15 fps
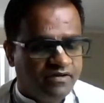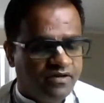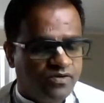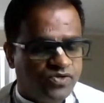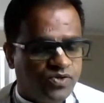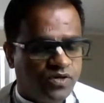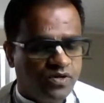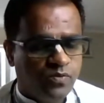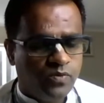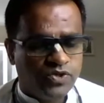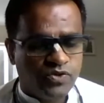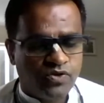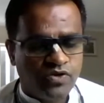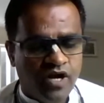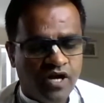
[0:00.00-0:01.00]
We
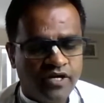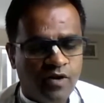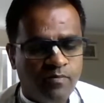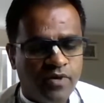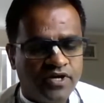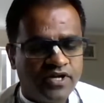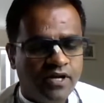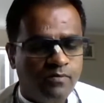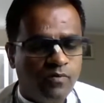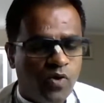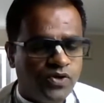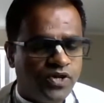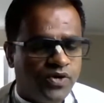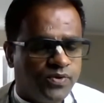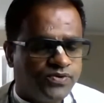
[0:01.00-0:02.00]
should not have material
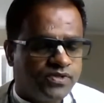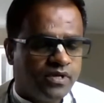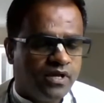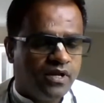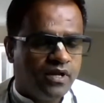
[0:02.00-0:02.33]
motives,